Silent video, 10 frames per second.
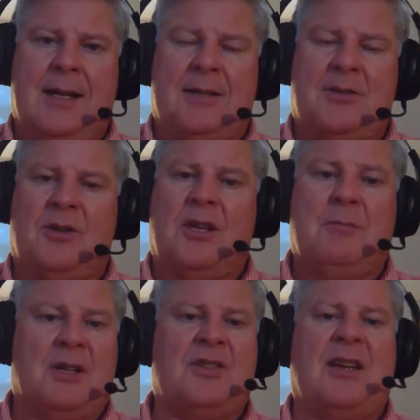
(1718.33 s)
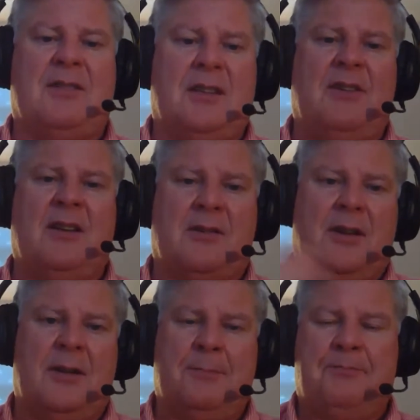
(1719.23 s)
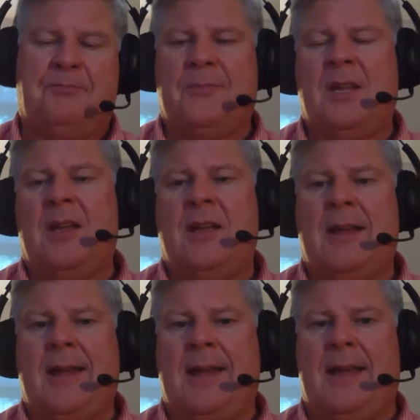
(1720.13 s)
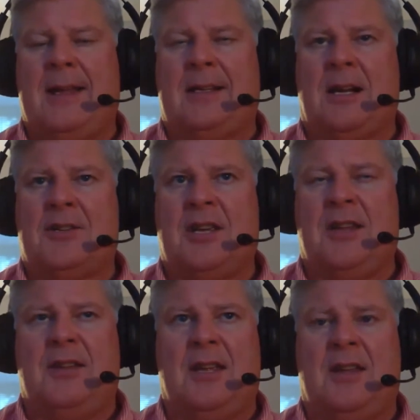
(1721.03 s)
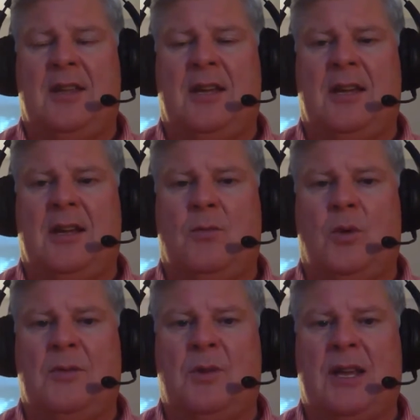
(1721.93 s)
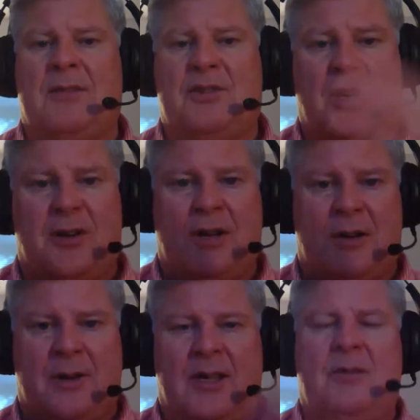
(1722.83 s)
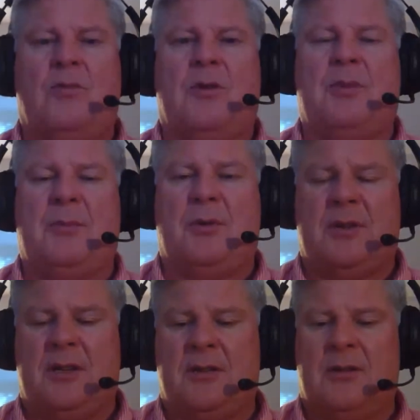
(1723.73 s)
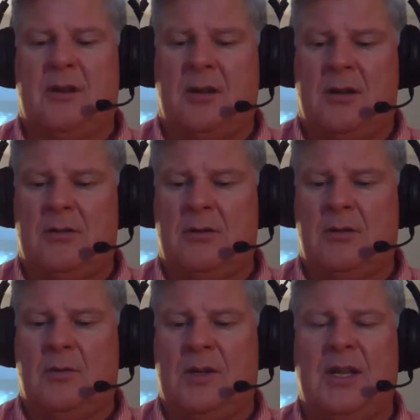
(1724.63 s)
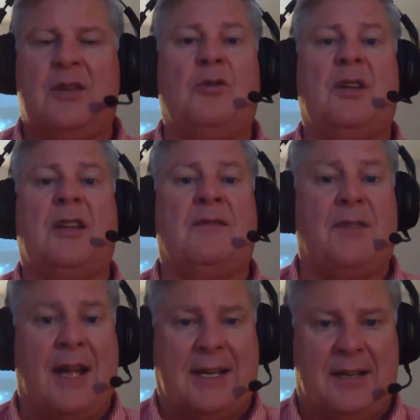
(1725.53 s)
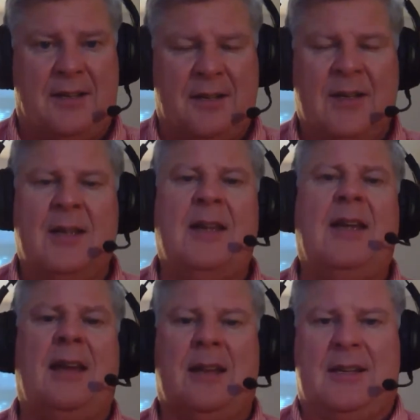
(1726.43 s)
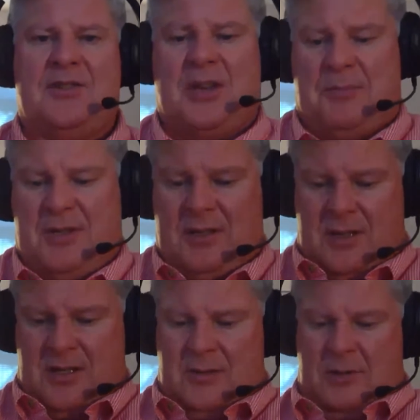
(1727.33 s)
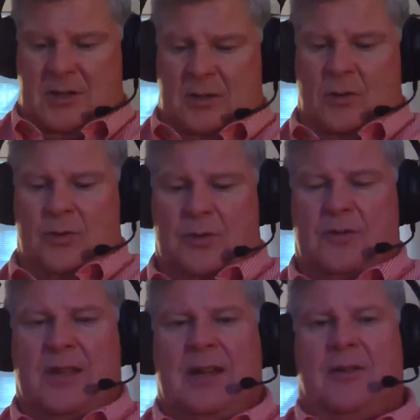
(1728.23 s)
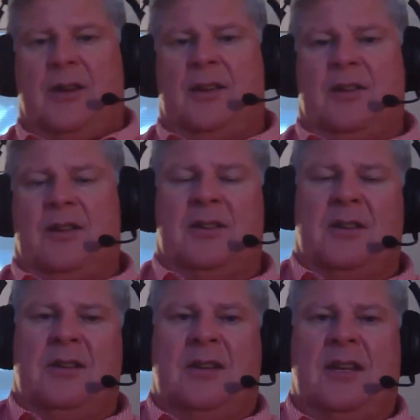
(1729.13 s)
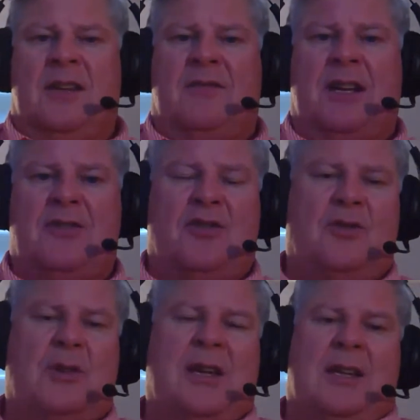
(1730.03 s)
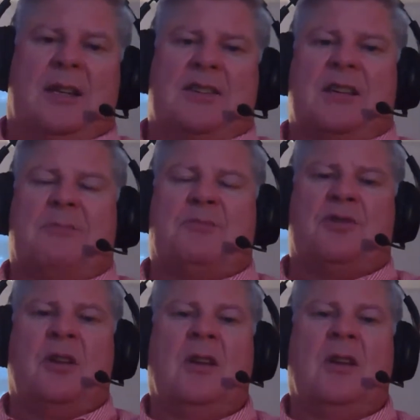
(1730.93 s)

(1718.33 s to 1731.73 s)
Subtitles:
So they must have a living area. And then when we have a shared area where people can when they can get invited and accepted, the owner of that area can invite you and accept